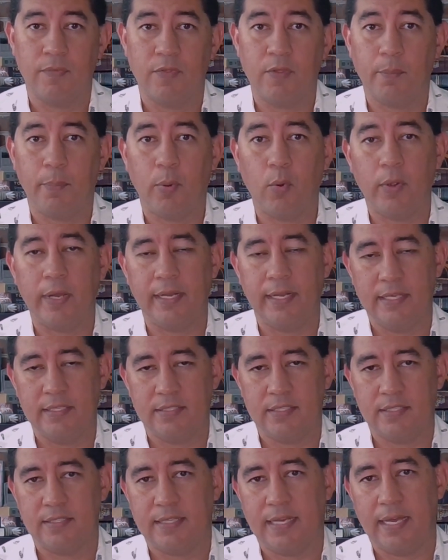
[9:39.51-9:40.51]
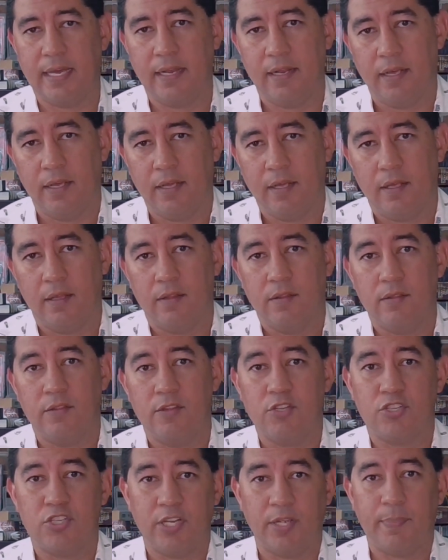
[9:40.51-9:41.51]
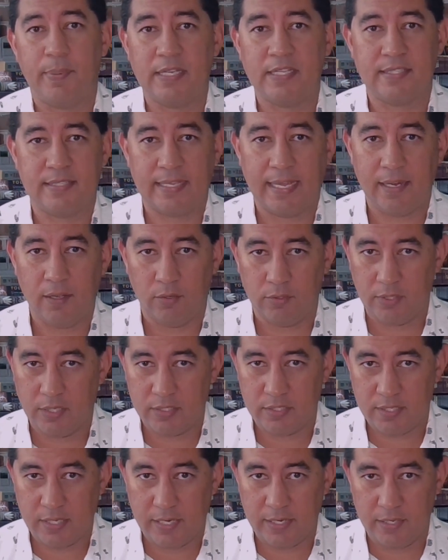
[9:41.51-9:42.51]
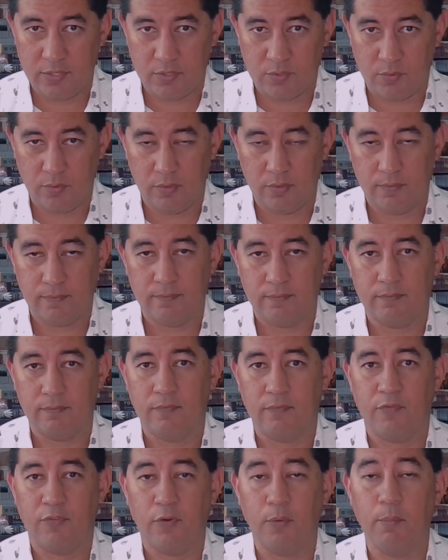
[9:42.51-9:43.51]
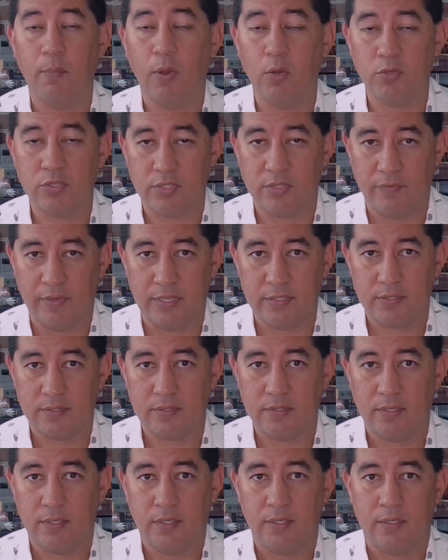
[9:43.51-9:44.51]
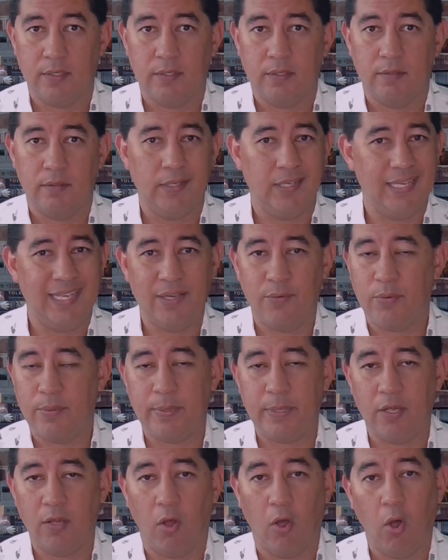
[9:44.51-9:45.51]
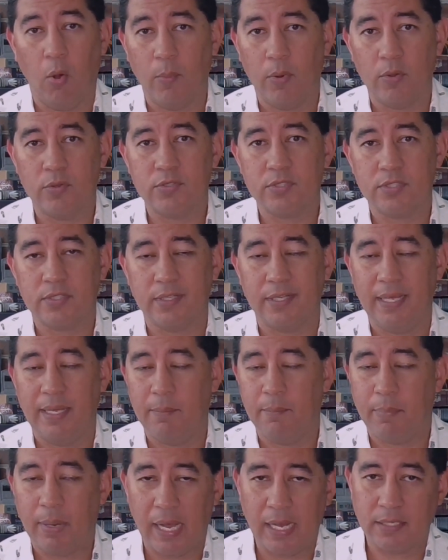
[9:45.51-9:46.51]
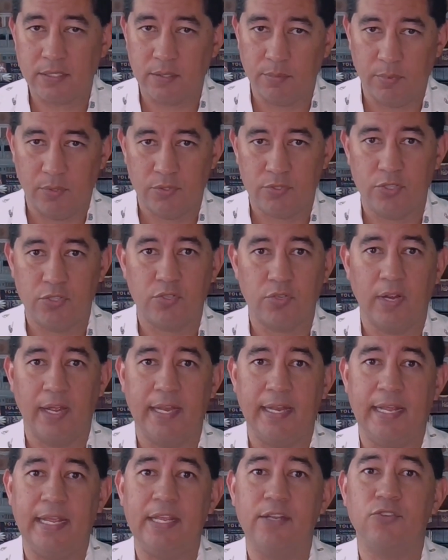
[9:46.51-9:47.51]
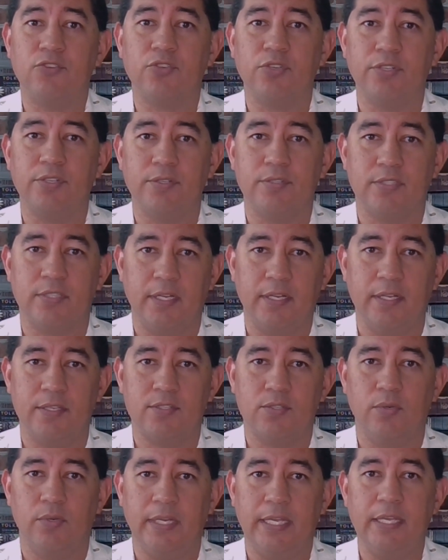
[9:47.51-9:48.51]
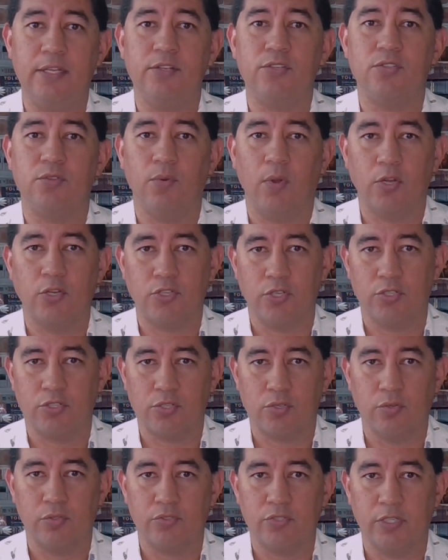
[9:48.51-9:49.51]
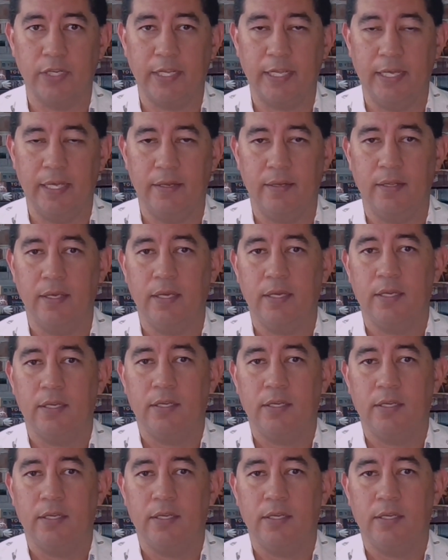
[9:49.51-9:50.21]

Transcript: The point is that the ship has sailed on Sunday school for most of us. It would be almost impossible to try and introduce Sunday school into our church culture again.